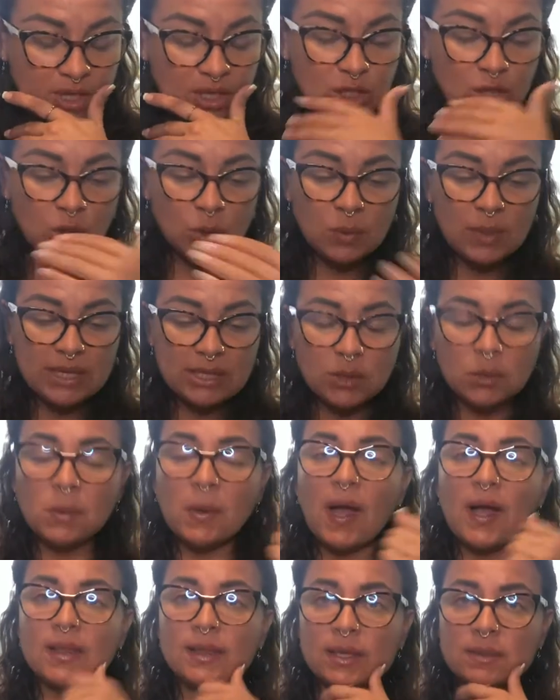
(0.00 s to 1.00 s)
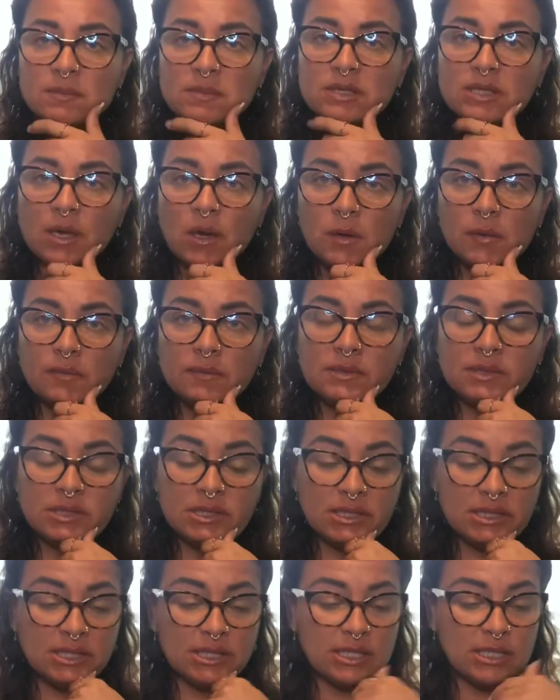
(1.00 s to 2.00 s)
to resurrect themselves.
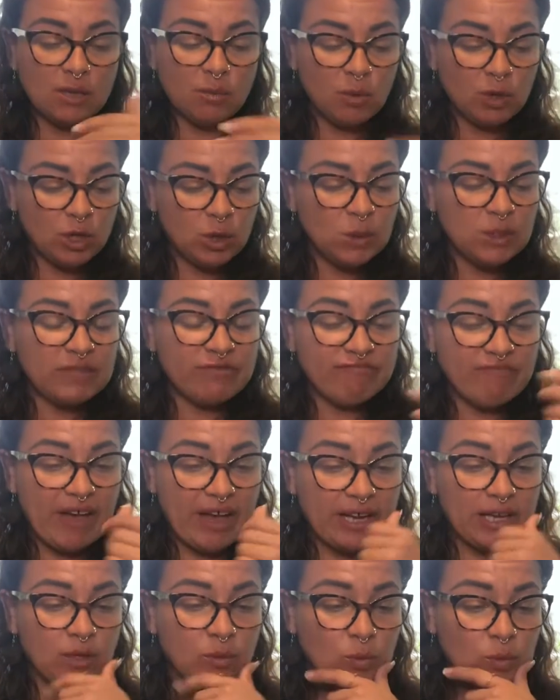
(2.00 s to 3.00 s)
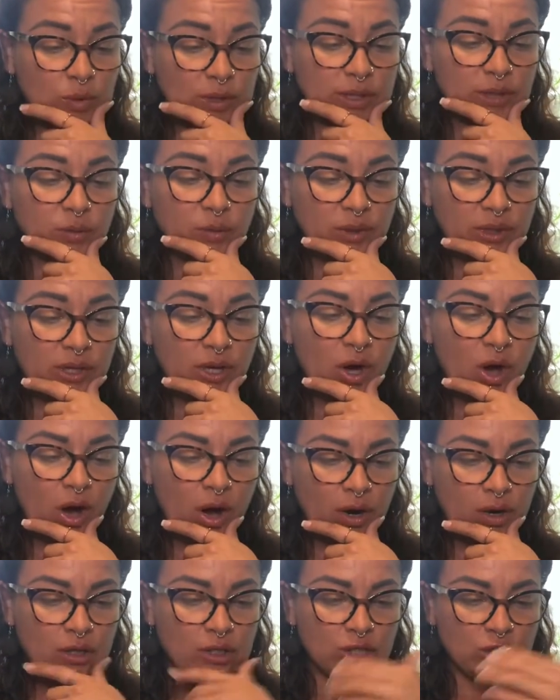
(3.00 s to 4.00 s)
This is someone who's fighting really, really
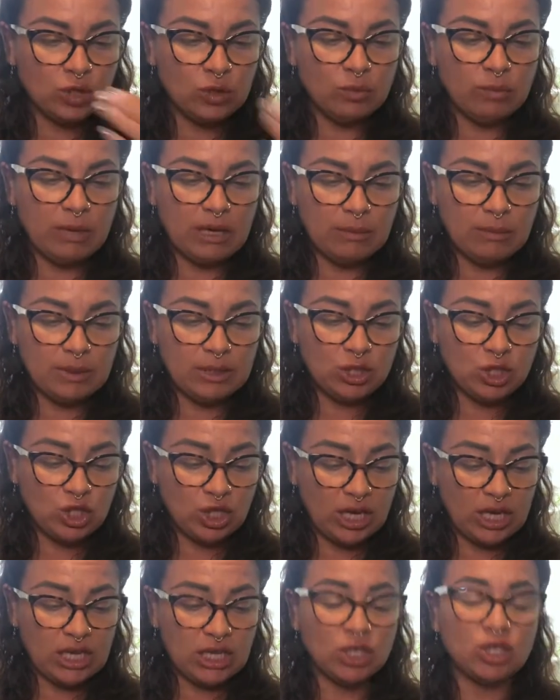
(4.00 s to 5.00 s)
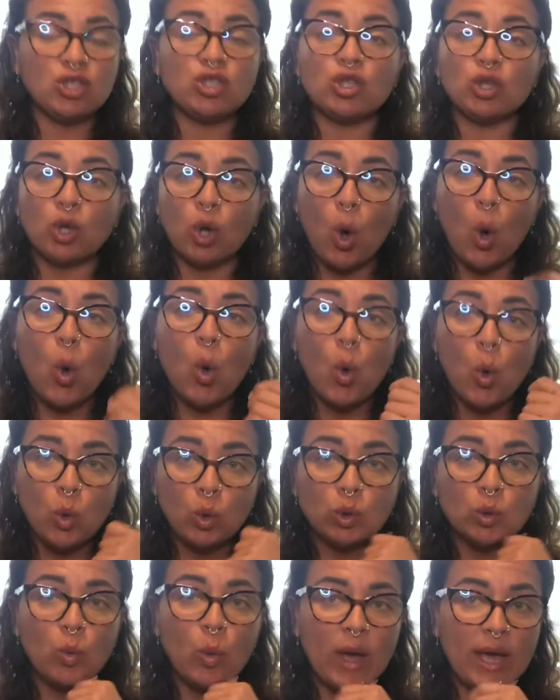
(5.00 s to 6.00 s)
hard to maybe change their
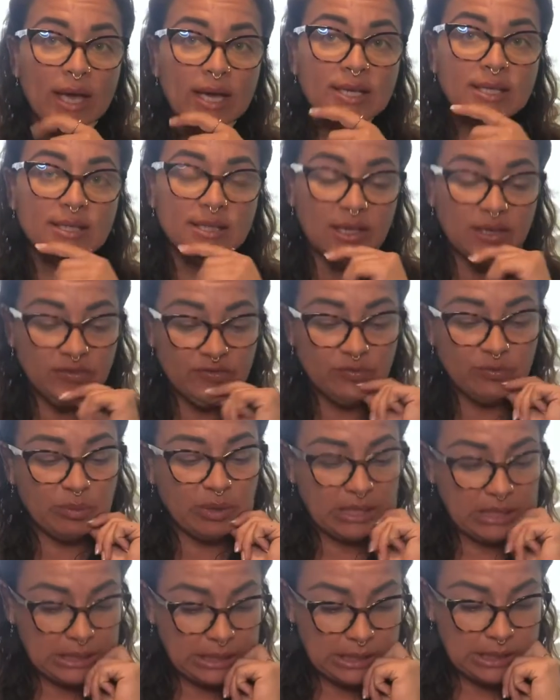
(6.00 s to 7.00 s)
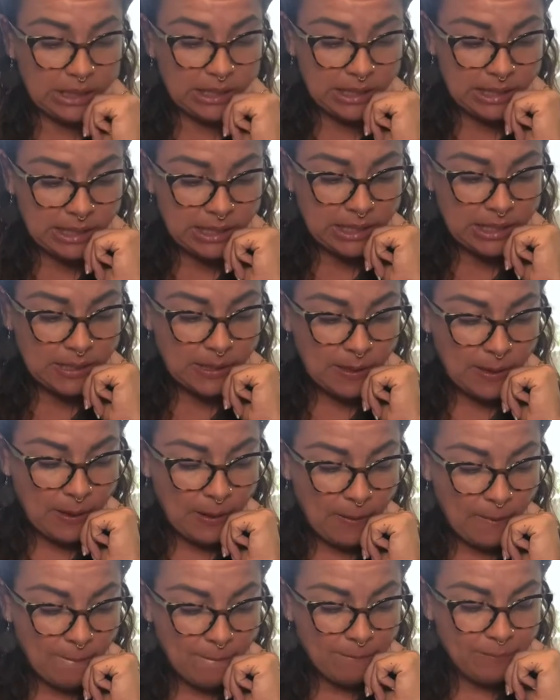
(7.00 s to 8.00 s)
old ways of being
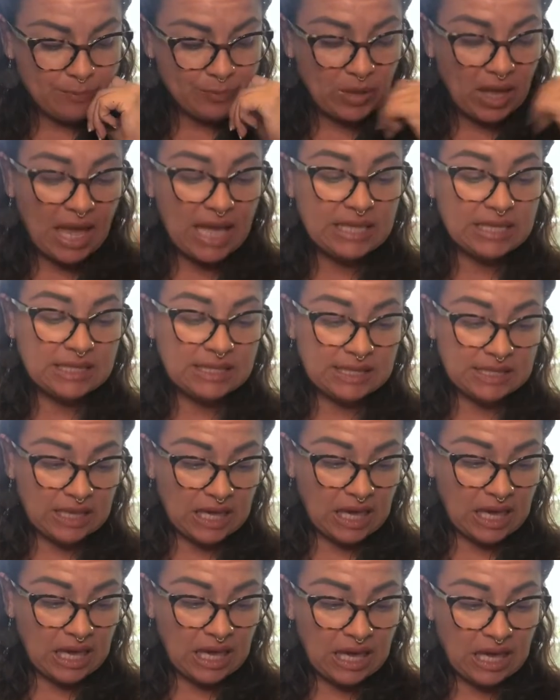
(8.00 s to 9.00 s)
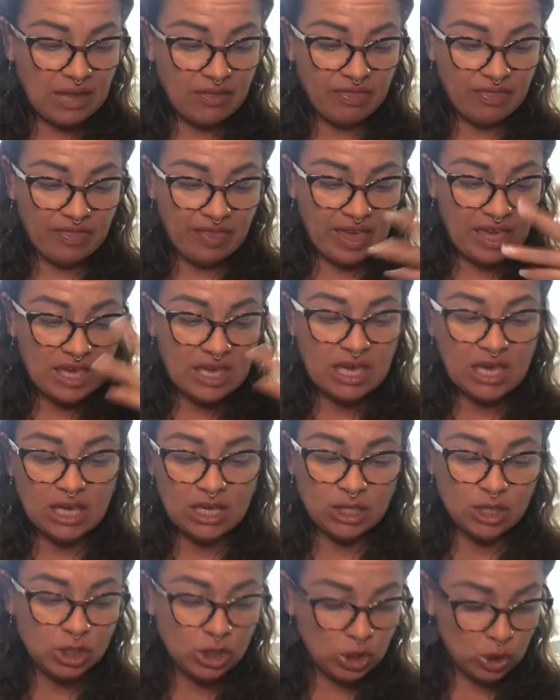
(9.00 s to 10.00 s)
and seeing and thinking
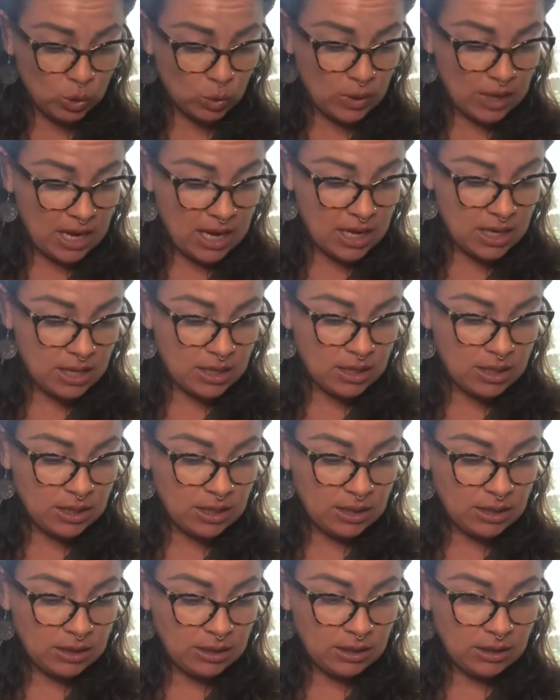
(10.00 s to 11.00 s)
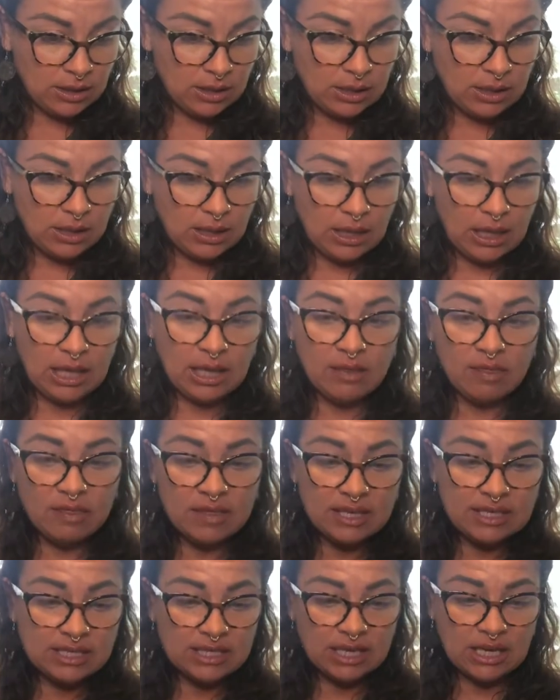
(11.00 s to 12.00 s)
and doing in
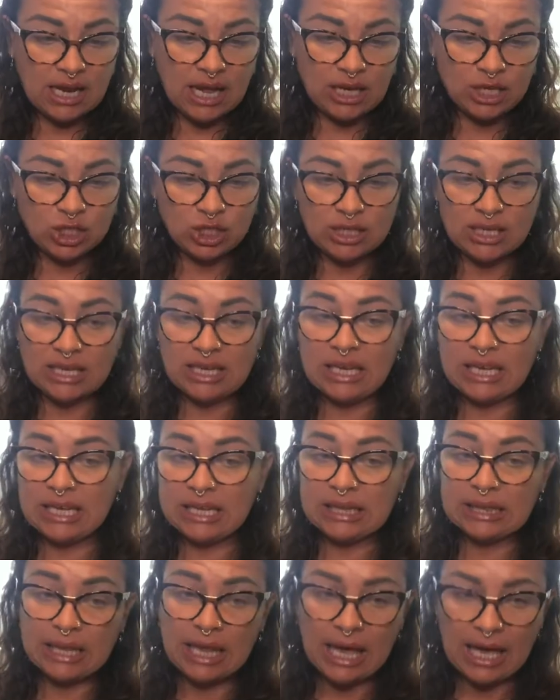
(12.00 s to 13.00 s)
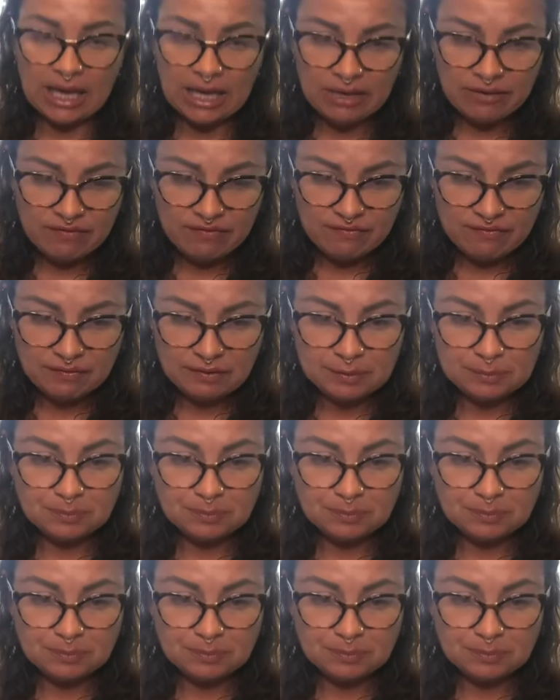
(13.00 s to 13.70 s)
this connection and in life.